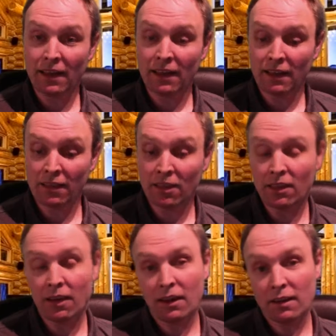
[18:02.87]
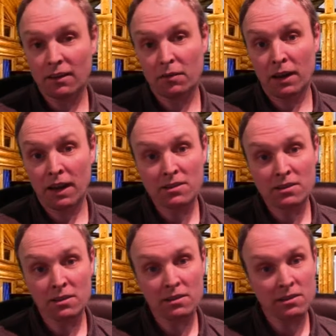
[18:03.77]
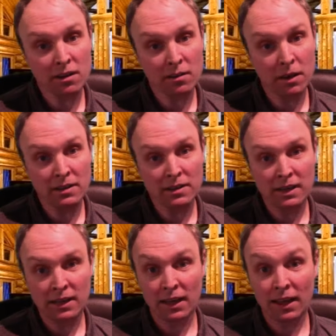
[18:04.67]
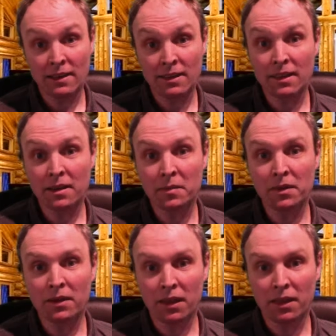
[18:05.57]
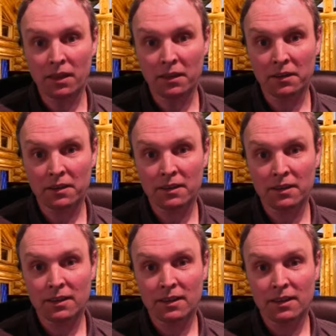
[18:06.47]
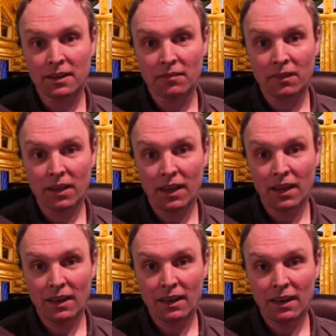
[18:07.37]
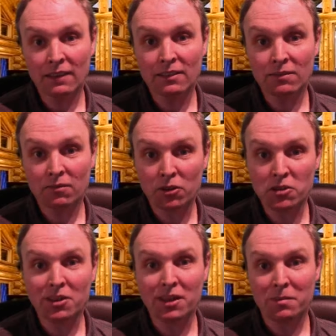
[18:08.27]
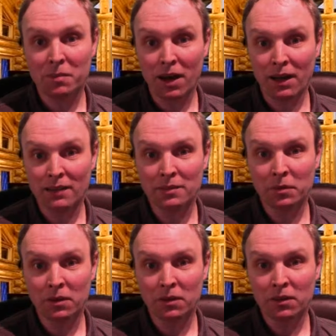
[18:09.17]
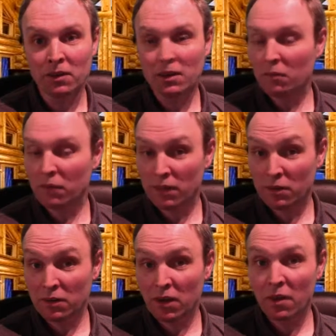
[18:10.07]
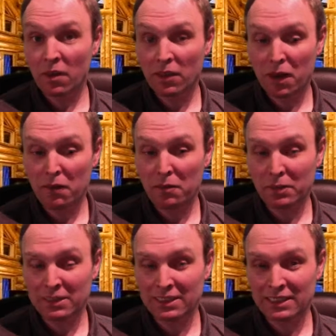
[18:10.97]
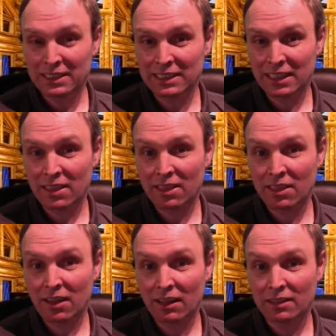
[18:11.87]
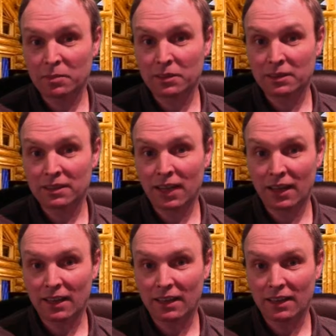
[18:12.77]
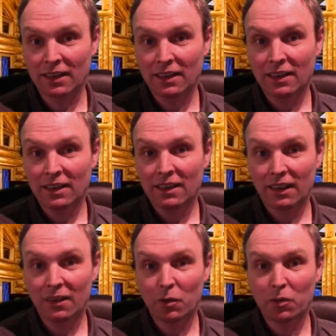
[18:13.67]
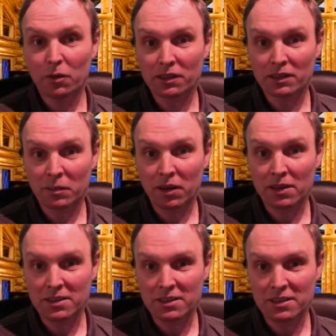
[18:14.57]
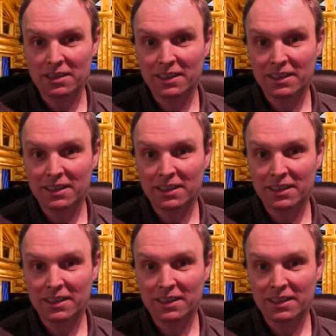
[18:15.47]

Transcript: a thought when I started meditating that I had to think about nothing. And that's virtually impossible when you know that you have about 60 thoughts per second that go through your subconscious.